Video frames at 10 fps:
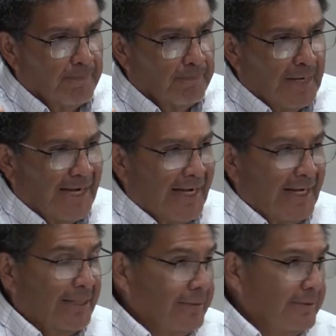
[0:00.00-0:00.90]

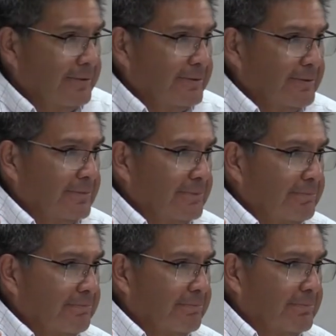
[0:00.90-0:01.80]
my
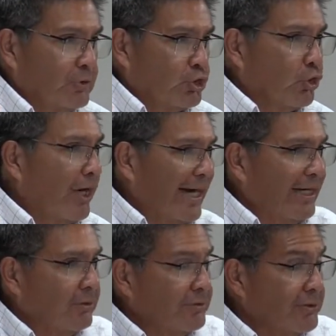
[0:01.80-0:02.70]

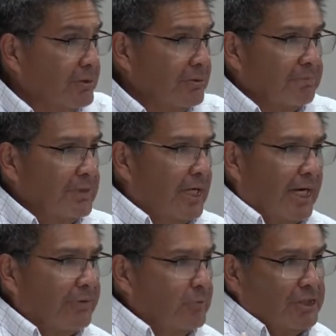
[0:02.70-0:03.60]
trials.
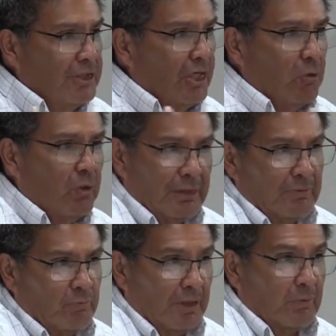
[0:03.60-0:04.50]
God would know
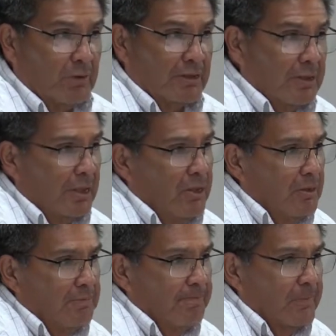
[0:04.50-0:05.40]
what, what would
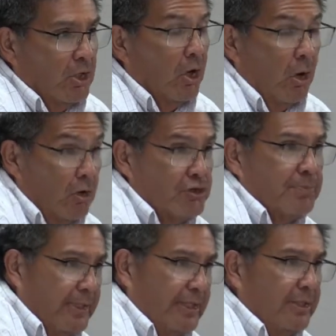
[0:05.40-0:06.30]
cause
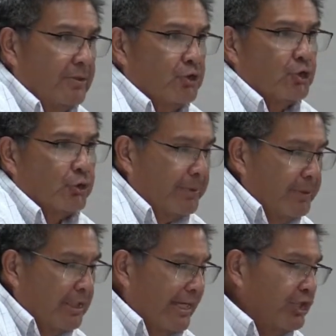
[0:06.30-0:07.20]
me
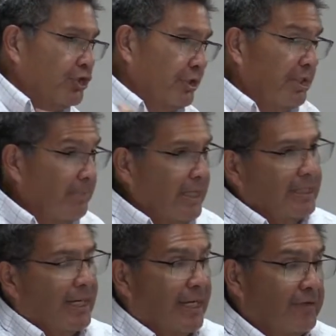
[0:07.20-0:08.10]
tribulation in my
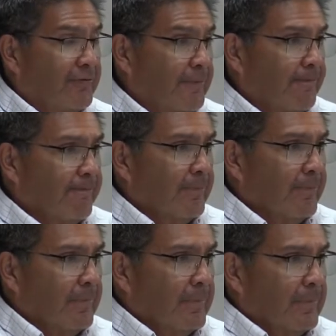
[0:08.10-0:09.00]
life,
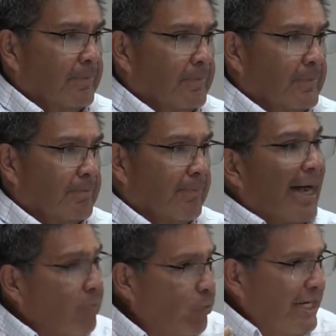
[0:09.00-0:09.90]

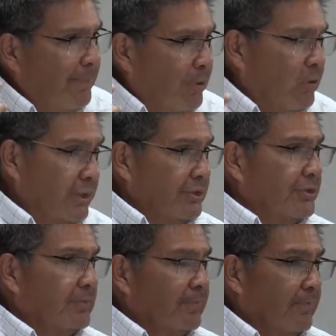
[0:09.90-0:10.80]
my weak
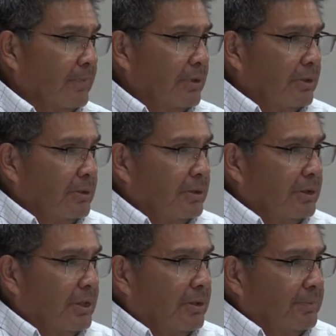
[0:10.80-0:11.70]
points.
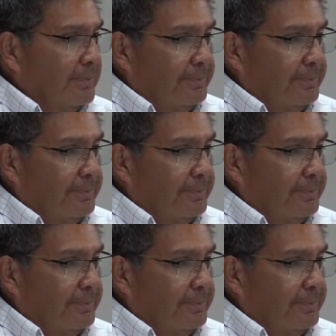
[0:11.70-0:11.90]
You know,